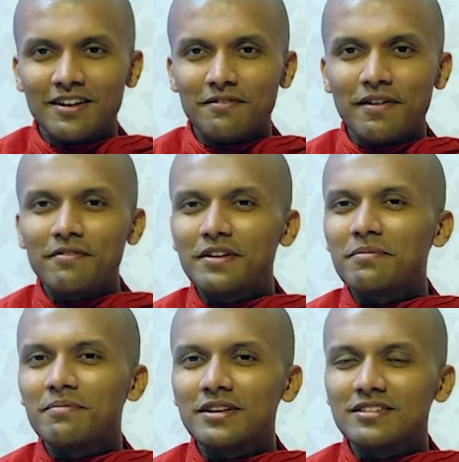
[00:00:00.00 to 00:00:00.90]
when we
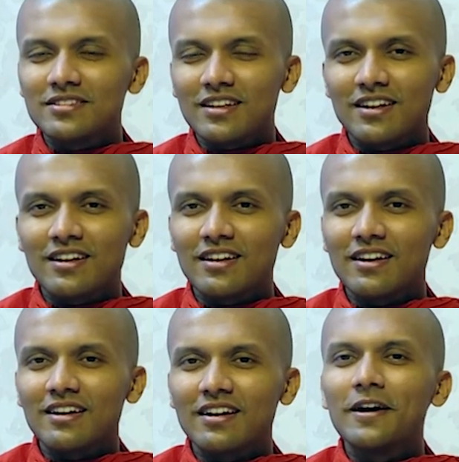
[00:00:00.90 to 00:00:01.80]
miss
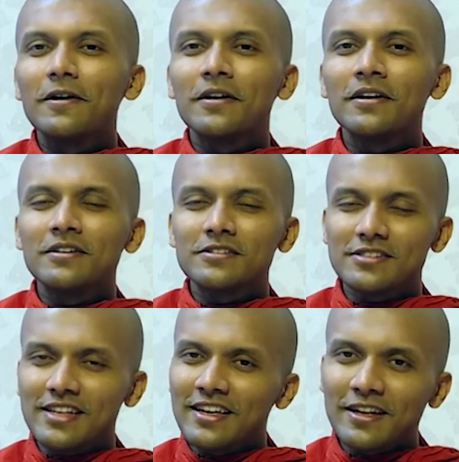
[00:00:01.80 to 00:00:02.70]
a
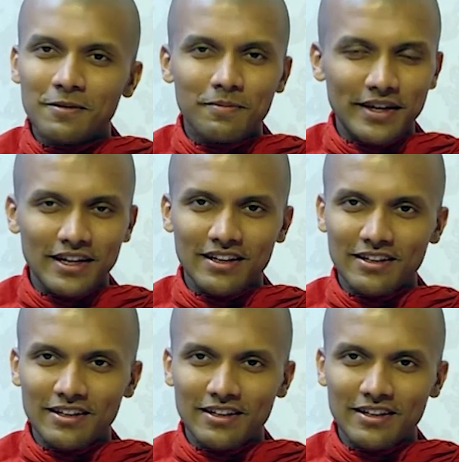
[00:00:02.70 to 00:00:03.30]
single meal.